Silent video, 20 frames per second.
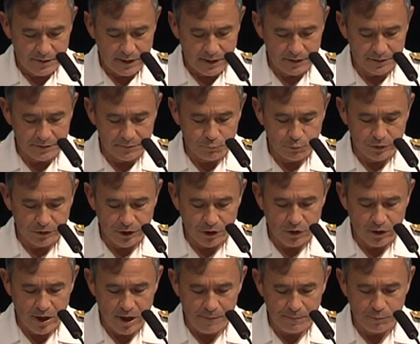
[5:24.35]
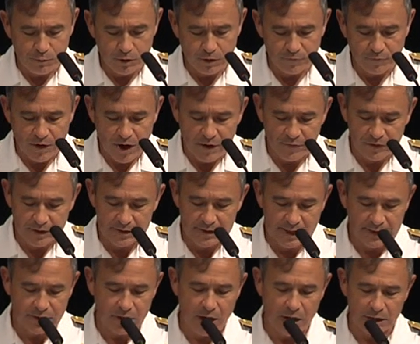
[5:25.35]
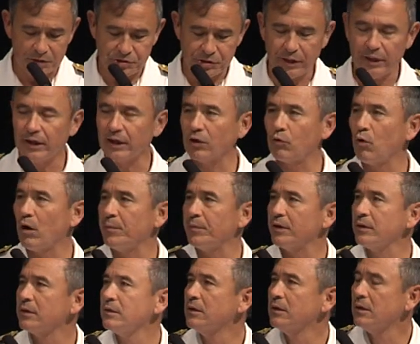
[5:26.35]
And with your help, we're evolving technology and equipment